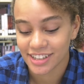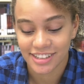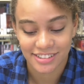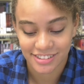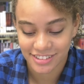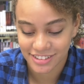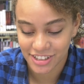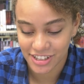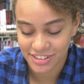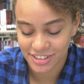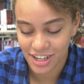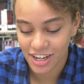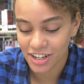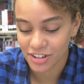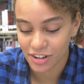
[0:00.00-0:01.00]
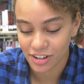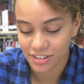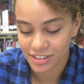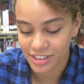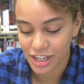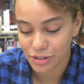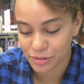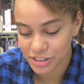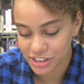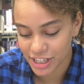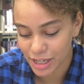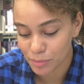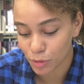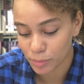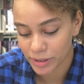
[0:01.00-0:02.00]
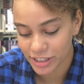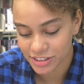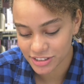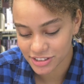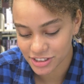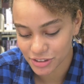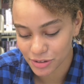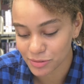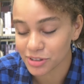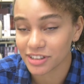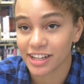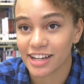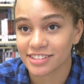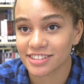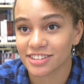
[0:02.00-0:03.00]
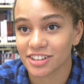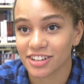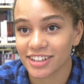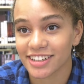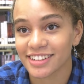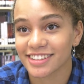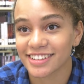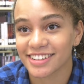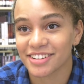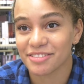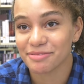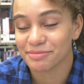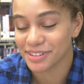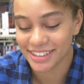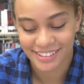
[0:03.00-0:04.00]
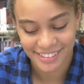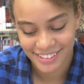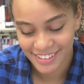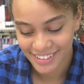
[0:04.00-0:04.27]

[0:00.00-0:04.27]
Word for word: It does not at all, and I wish it had more pages so it would have lasted longer. But